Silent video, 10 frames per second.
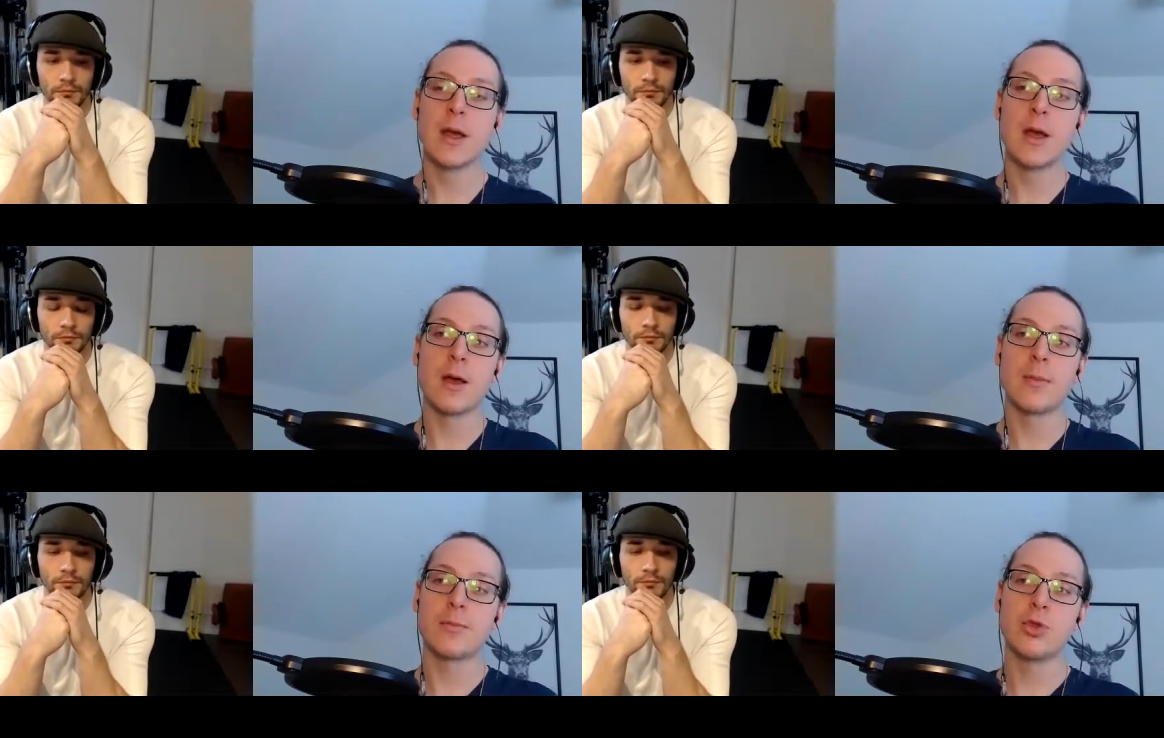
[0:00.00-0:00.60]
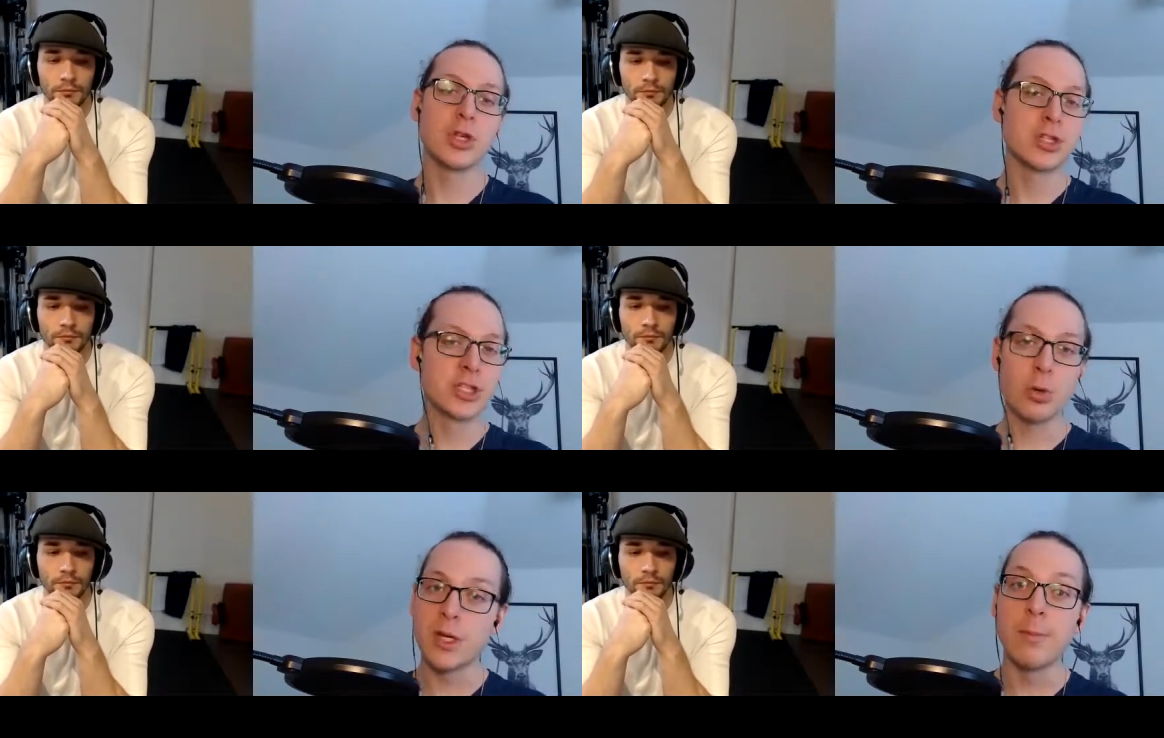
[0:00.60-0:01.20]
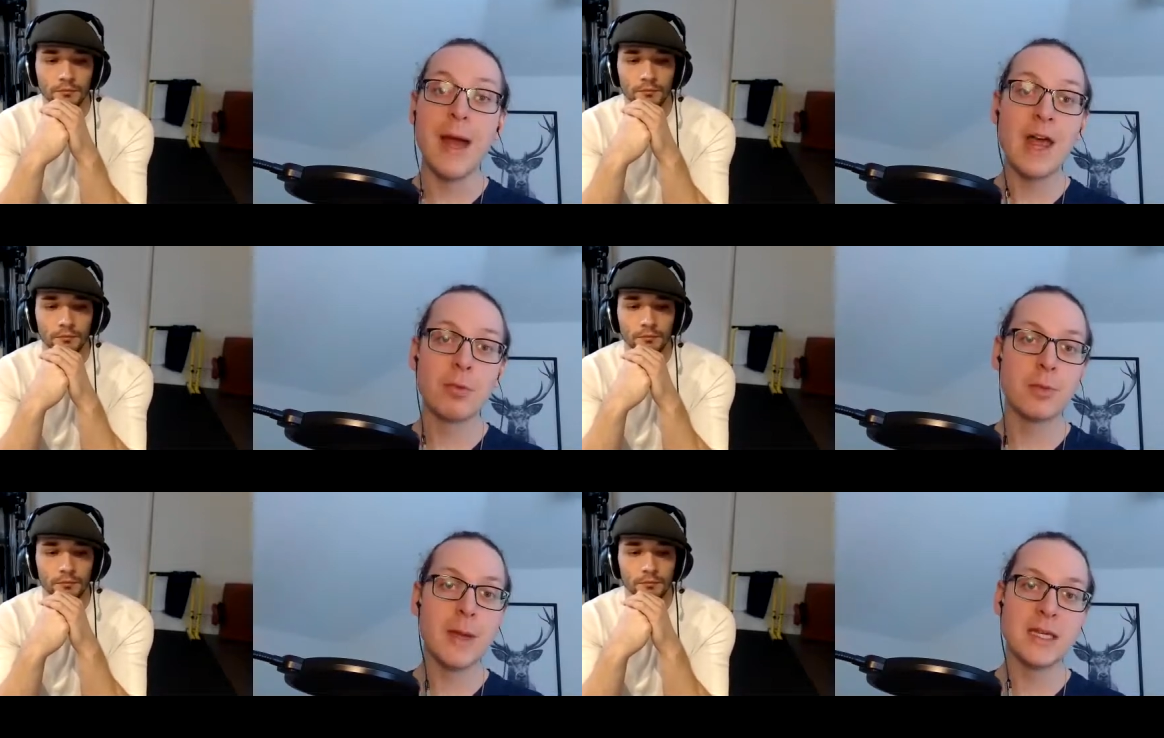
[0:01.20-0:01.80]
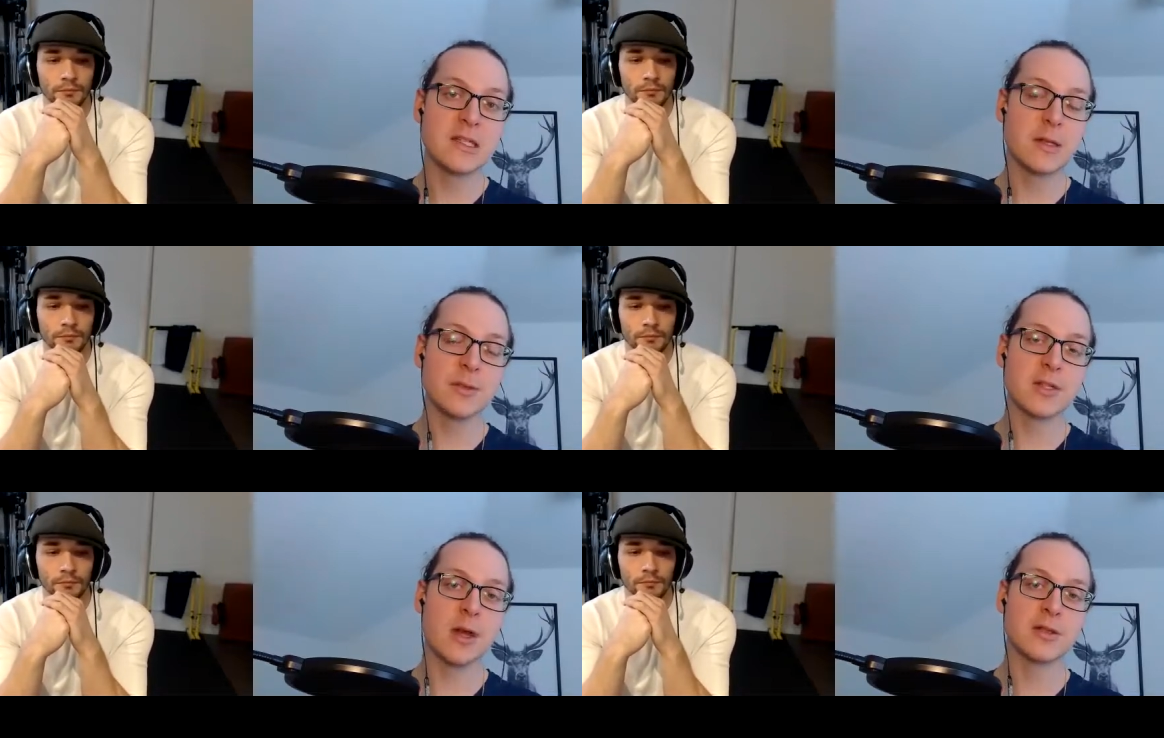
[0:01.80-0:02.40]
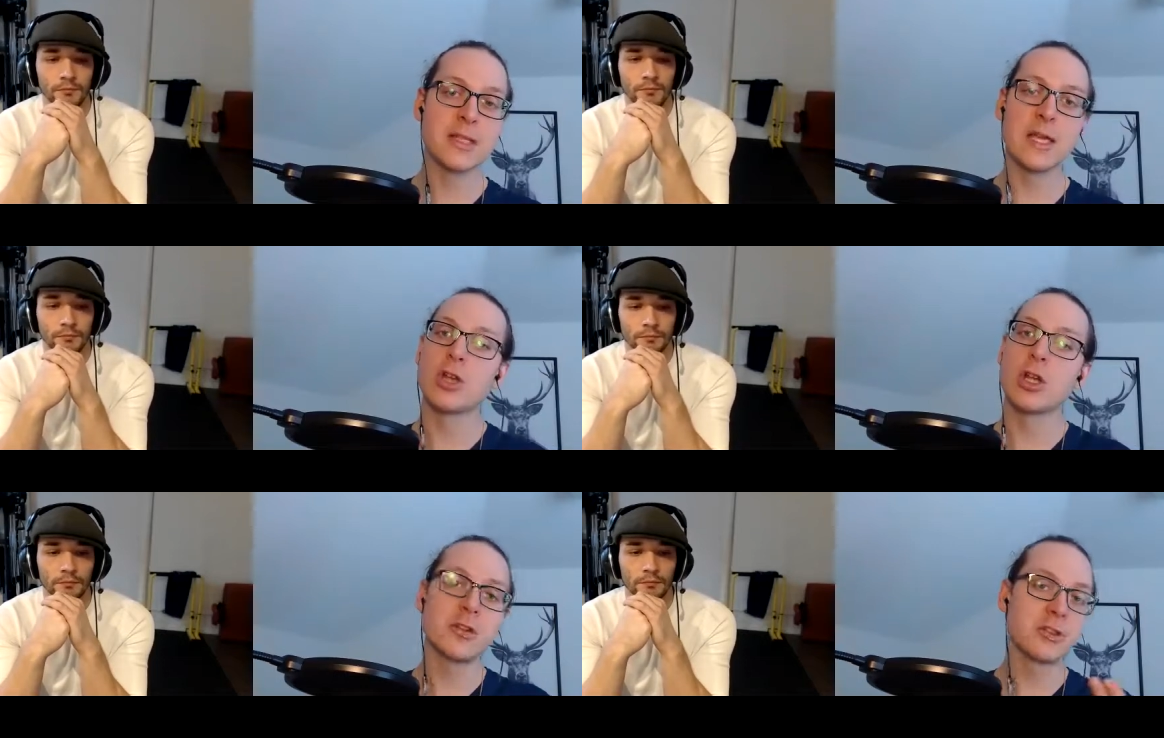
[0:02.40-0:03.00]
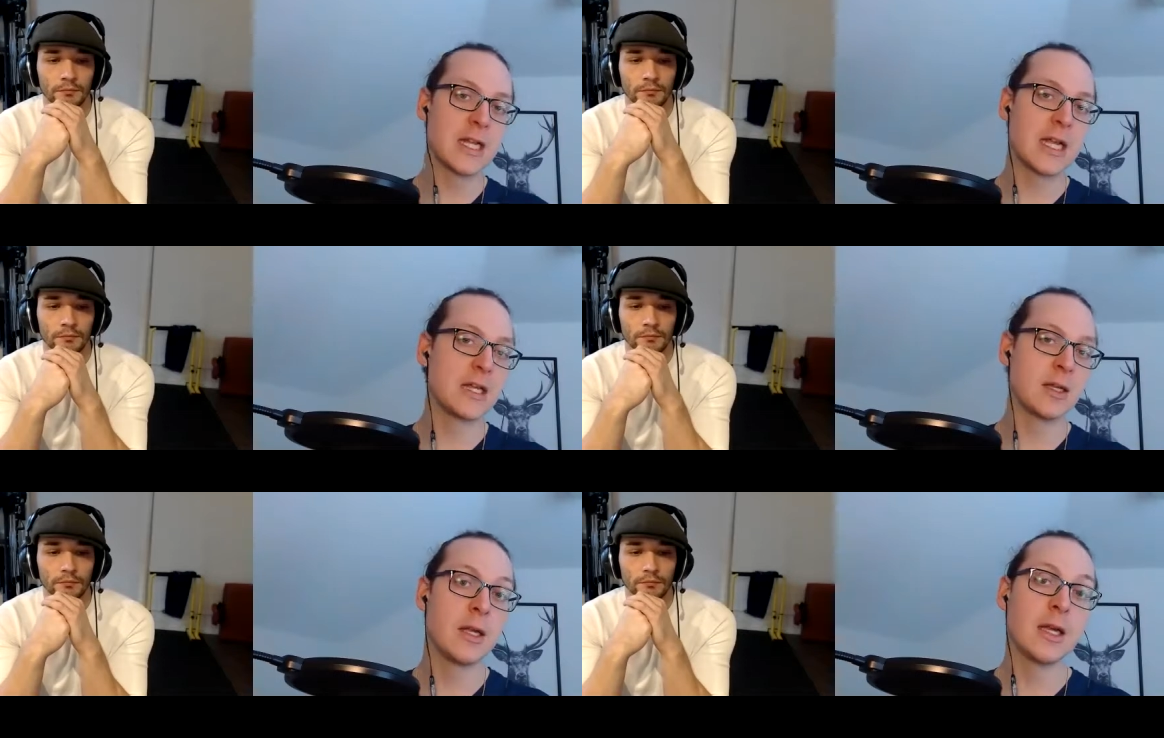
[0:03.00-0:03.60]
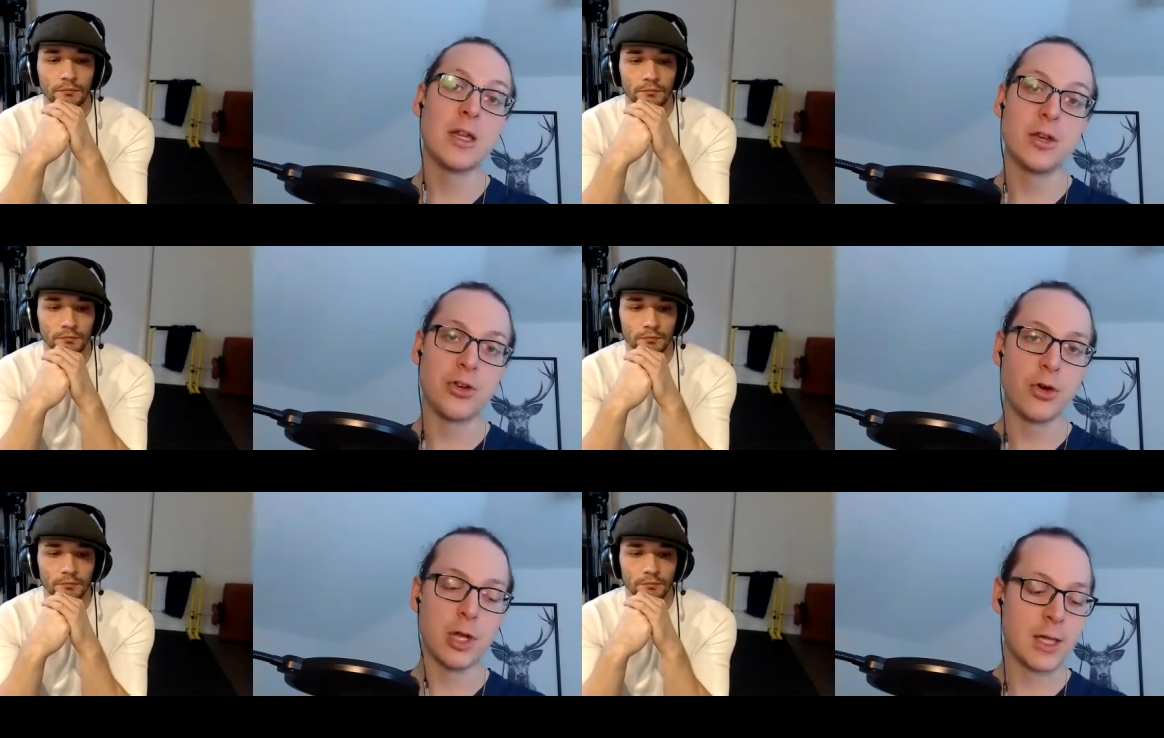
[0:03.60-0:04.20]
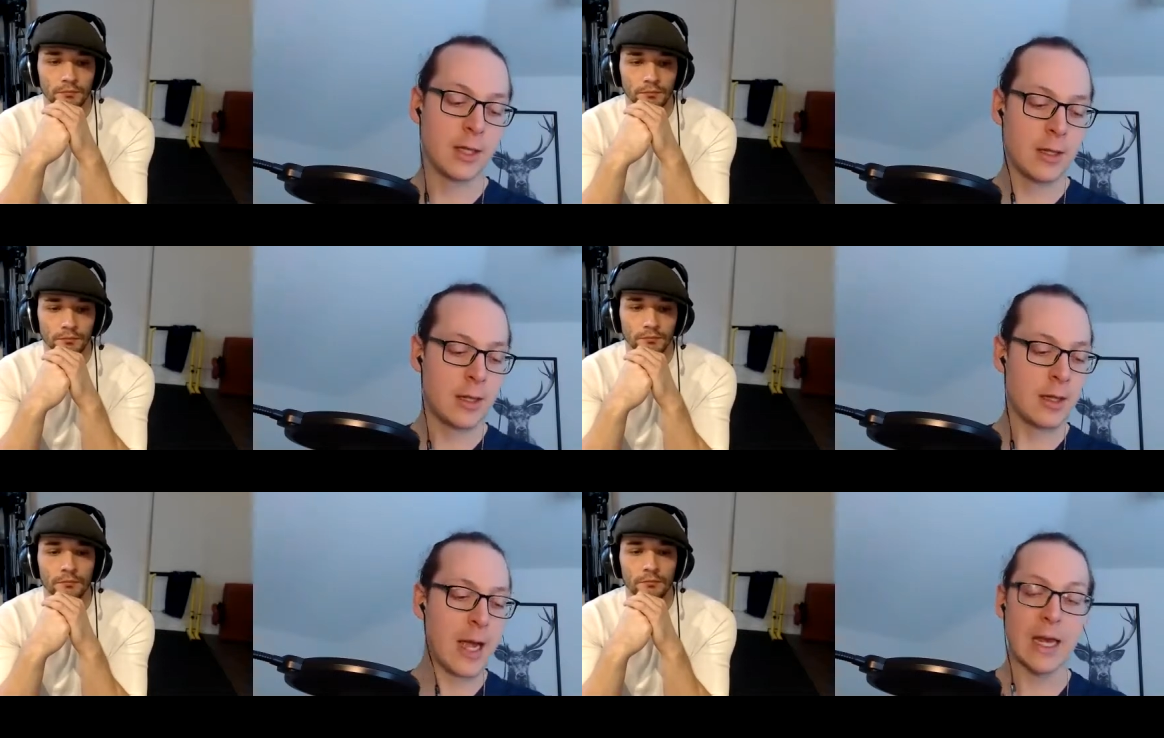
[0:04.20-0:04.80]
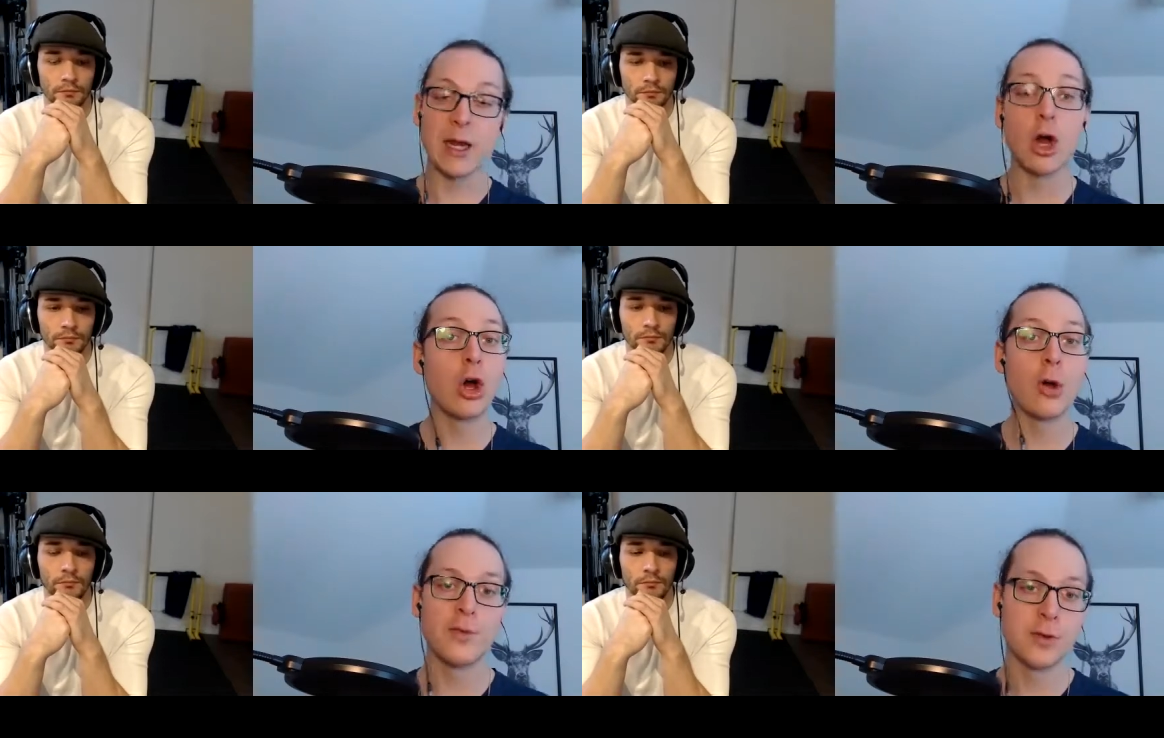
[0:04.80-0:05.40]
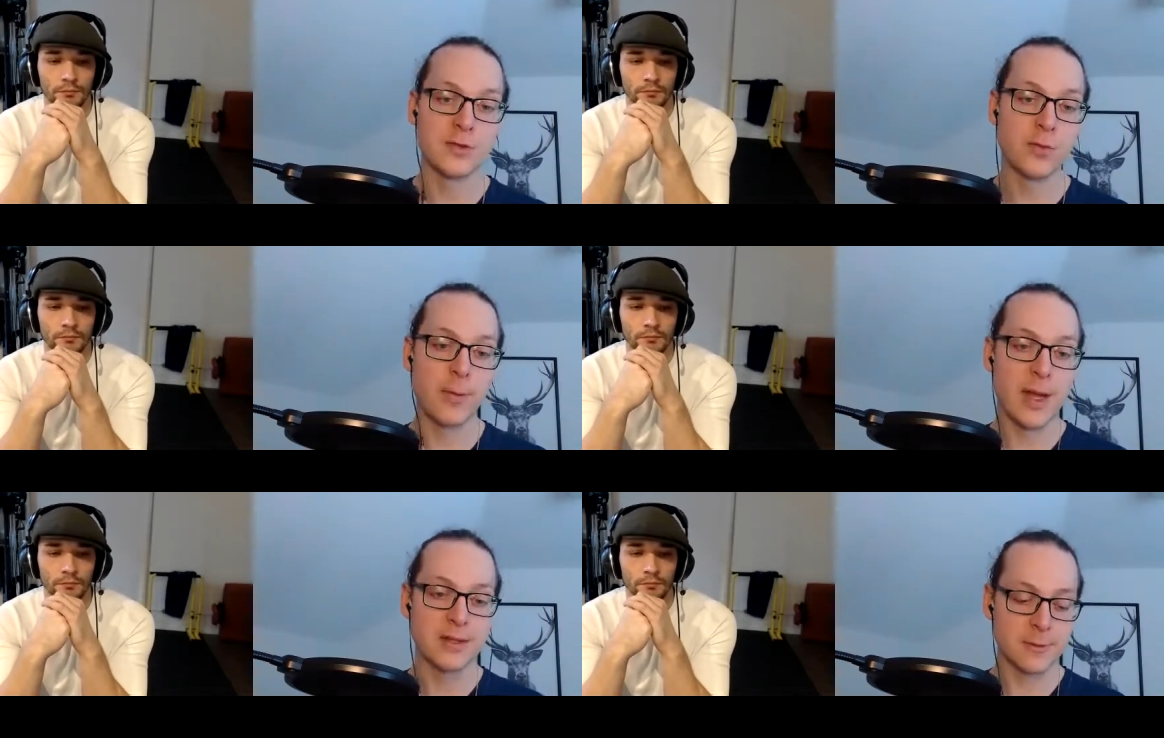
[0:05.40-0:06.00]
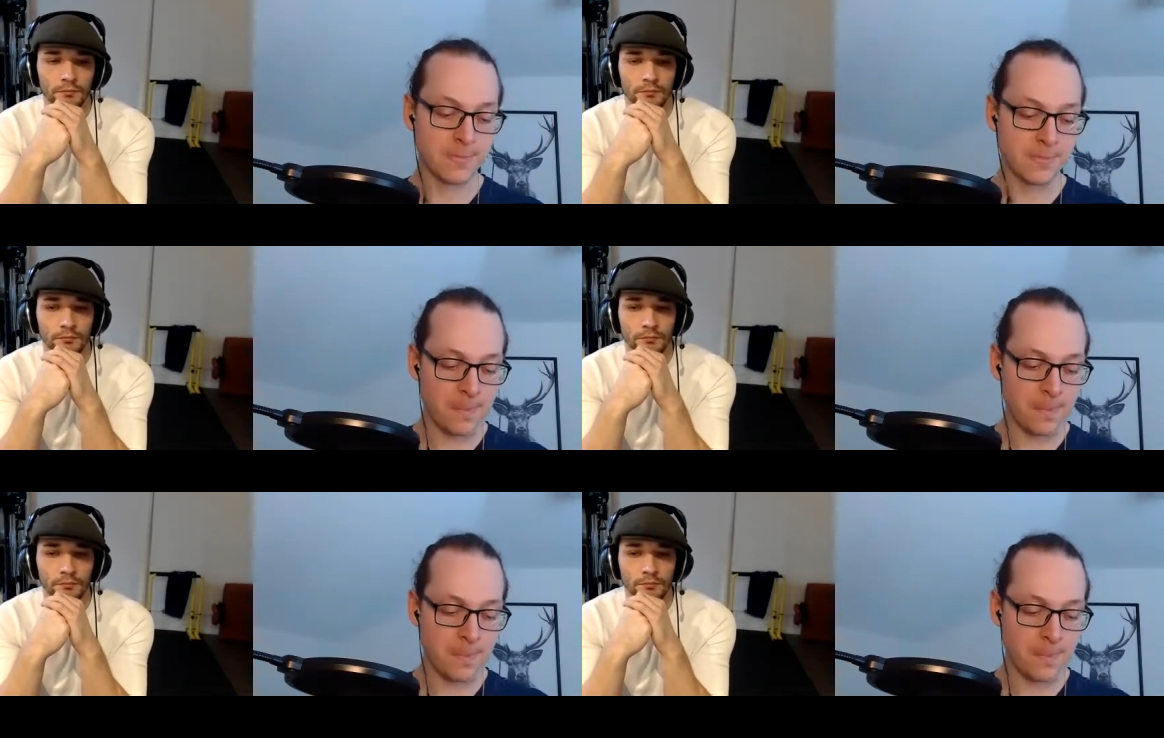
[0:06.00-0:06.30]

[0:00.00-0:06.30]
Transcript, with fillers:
Speaker 1: Um, you could soak in a bath with magnesium salts, and you can also take it internally. I like all of those formats,